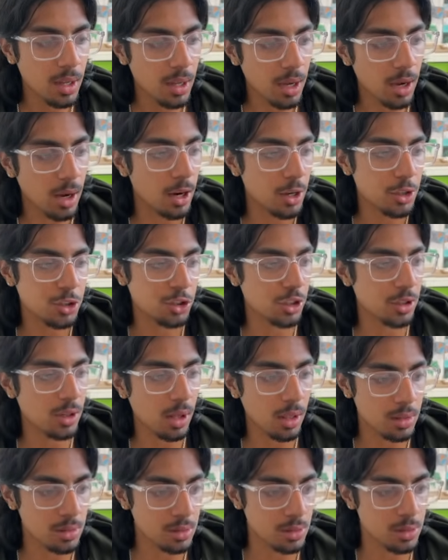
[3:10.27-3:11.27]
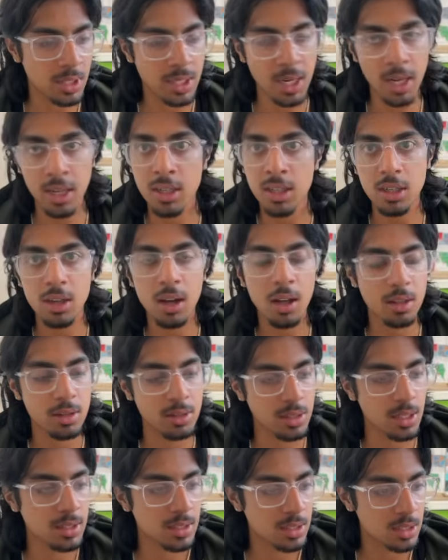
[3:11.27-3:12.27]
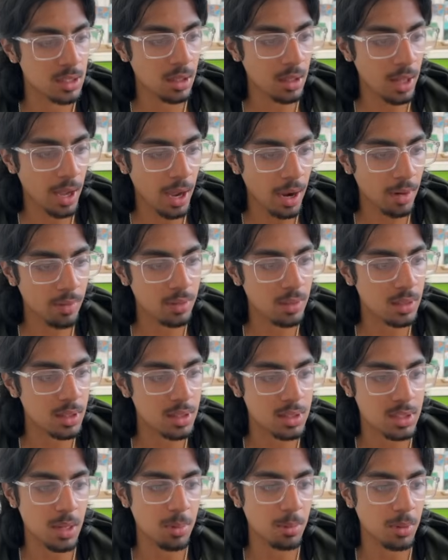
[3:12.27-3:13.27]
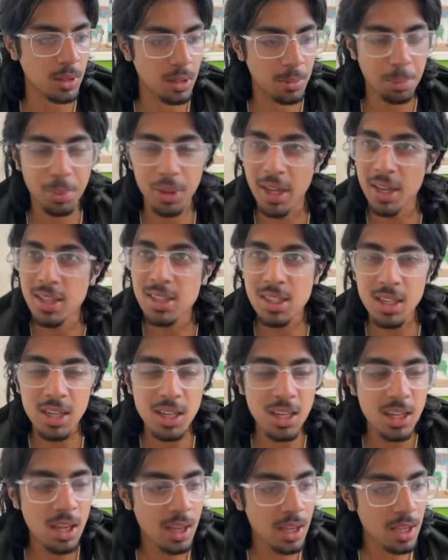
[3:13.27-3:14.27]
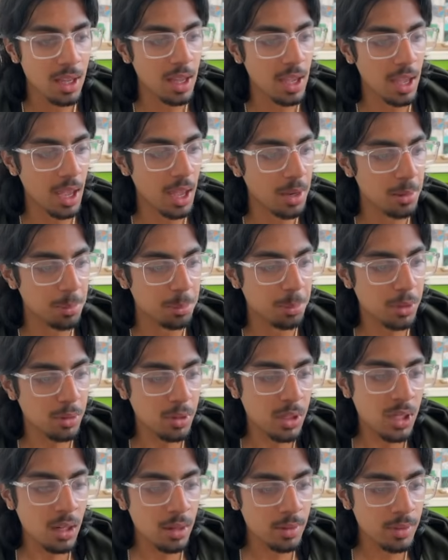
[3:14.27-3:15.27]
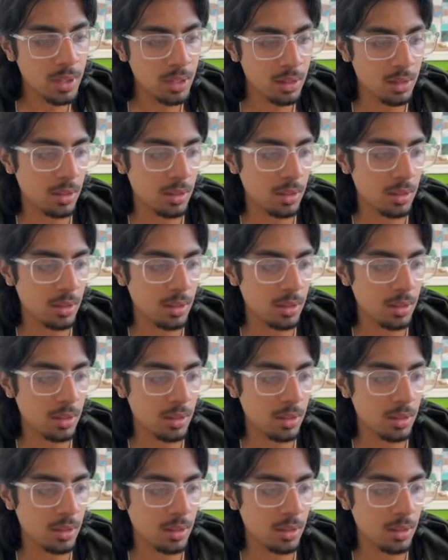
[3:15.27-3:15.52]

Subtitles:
$100 or $90 and still have the same complexity and beauty of it.